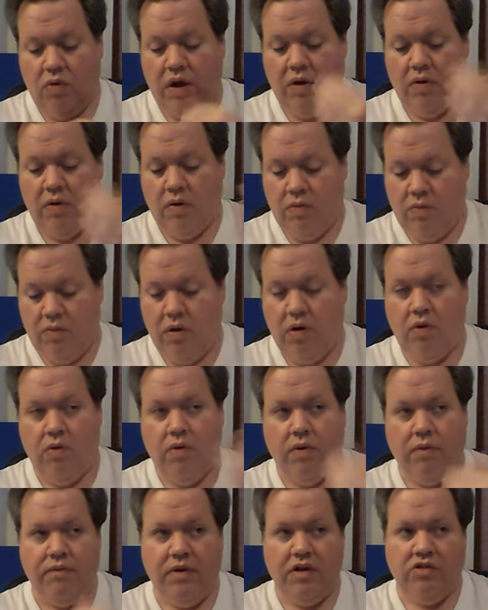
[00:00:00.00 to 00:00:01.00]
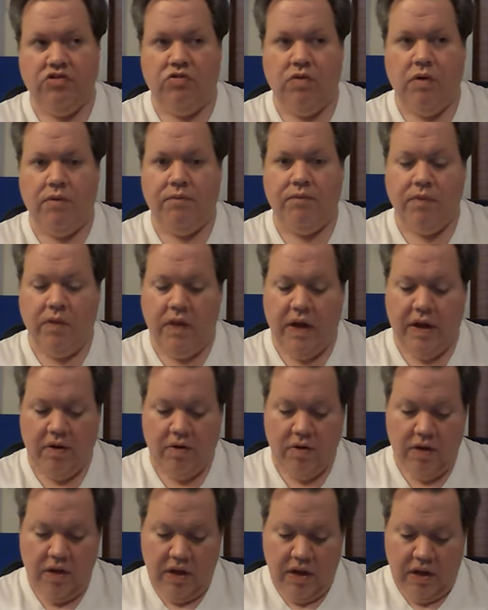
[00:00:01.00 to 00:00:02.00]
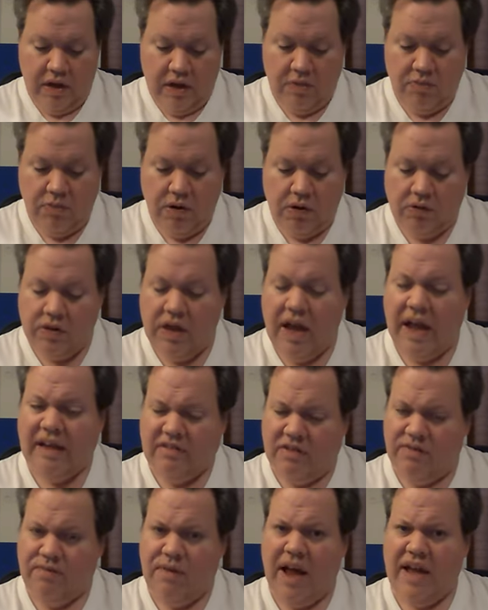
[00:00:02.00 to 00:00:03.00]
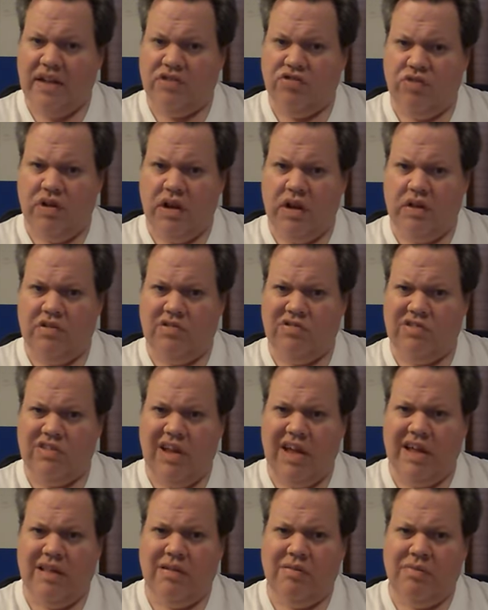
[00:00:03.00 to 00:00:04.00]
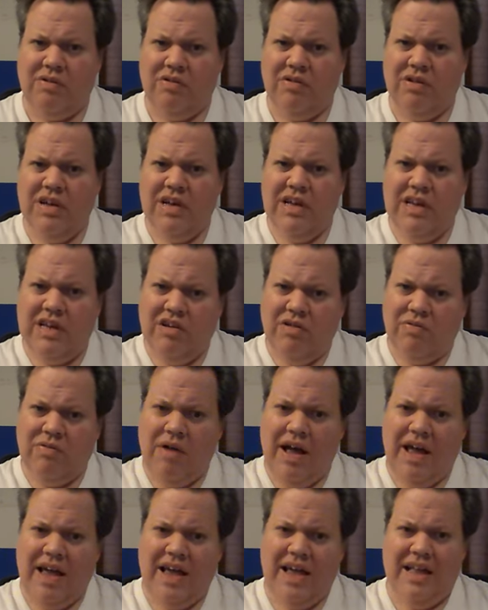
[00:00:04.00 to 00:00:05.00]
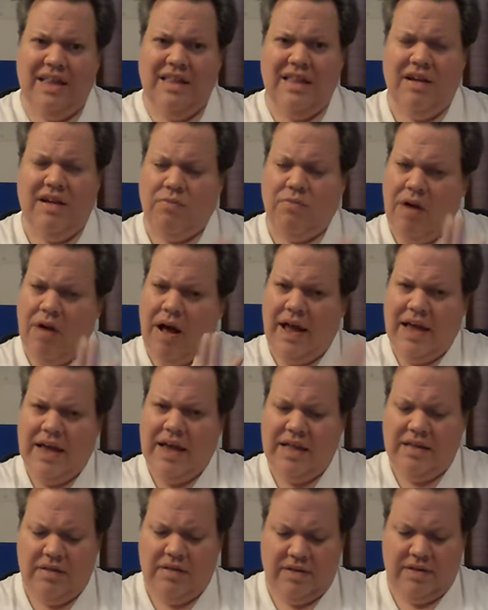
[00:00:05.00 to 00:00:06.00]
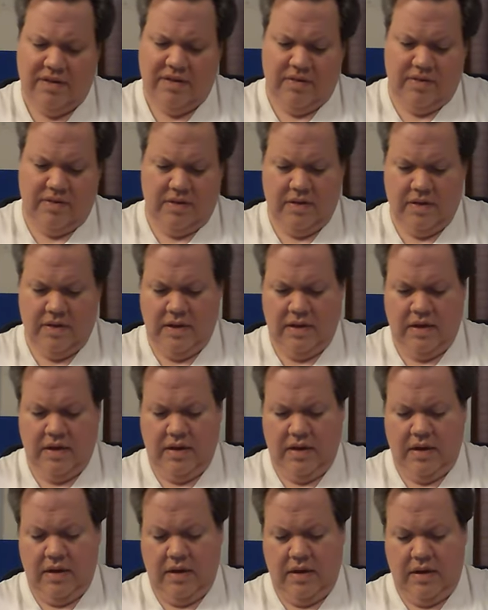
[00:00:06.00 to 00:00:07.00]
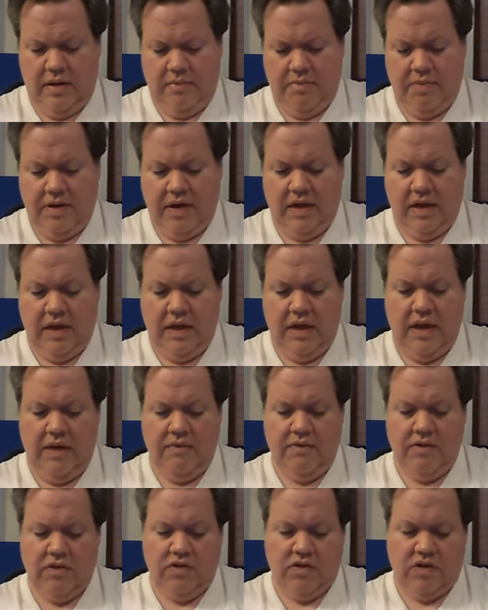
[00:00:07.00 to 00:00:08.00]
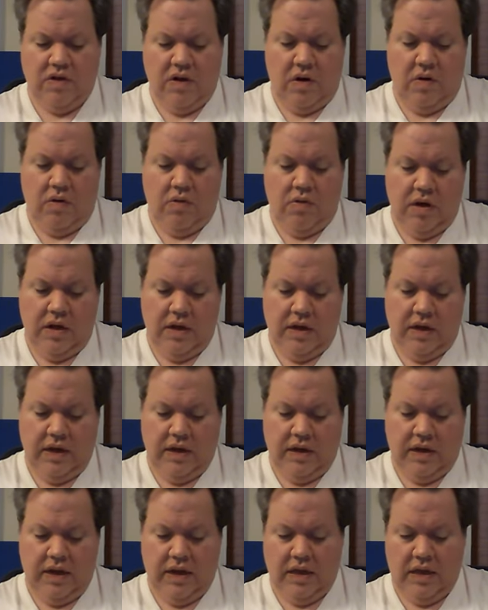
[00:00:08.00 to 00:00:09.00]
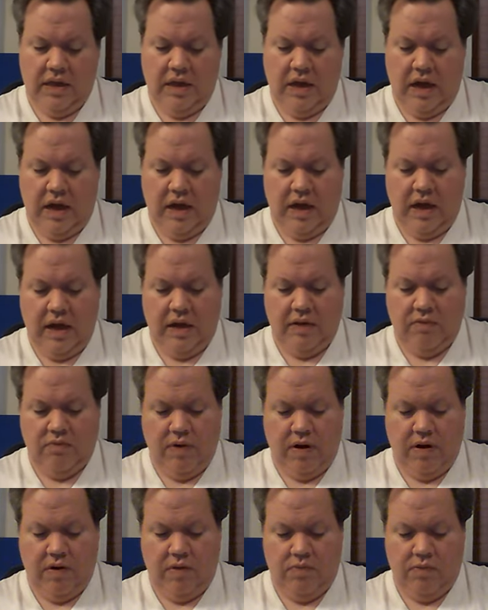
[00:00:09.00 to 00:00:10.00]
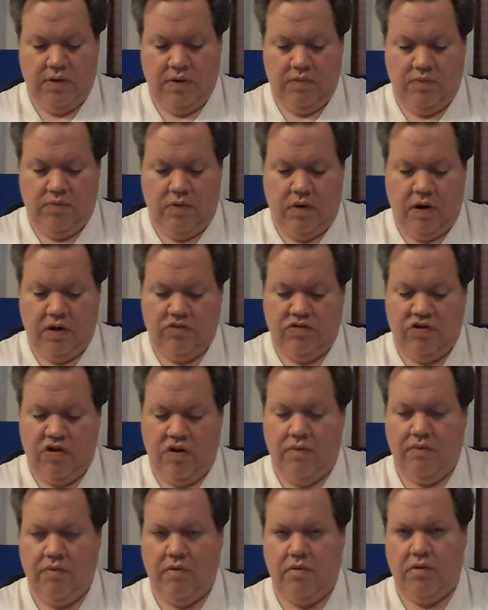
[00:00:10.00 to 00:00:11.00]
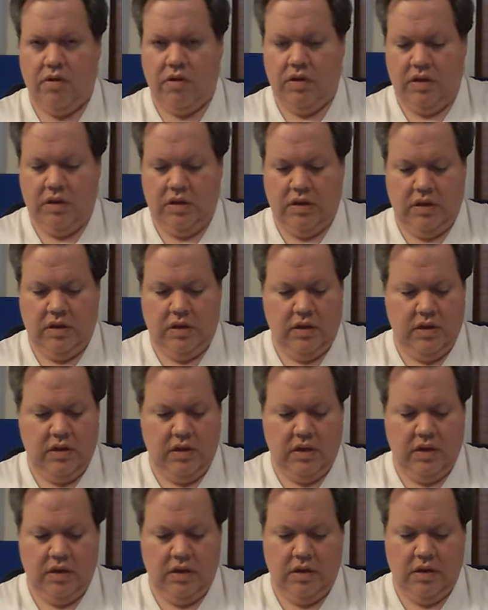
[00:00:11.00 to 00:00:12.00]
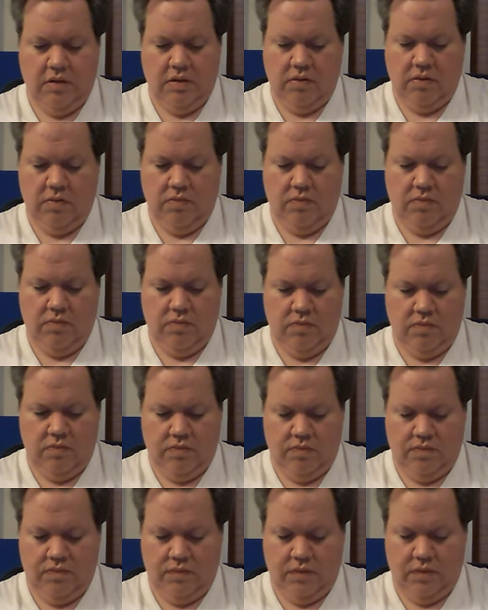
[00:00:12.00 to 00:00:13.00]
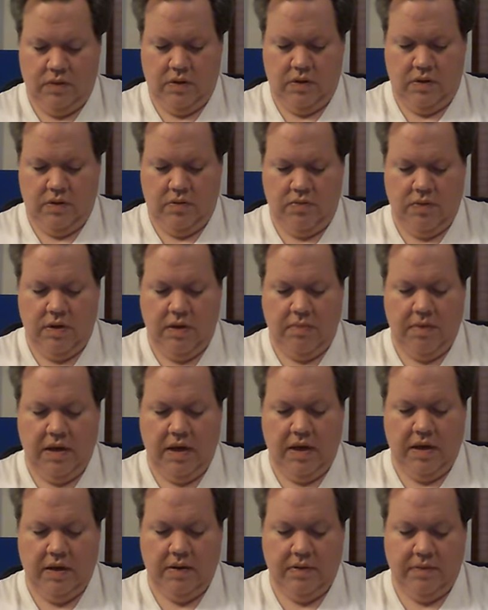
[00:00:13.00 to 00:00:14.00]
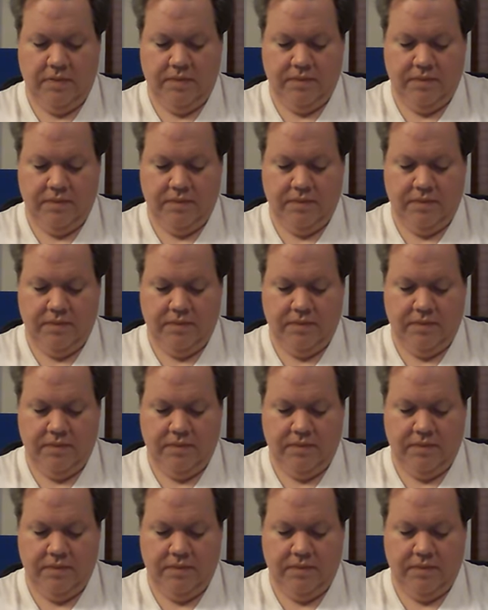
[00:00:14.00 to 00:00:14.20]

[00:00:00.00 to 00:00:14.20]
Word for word: or, or visual flair. And well, that's factually understandable. You're right. They're right. It's, but even so, again, I'd rather rewatch it over the the remake.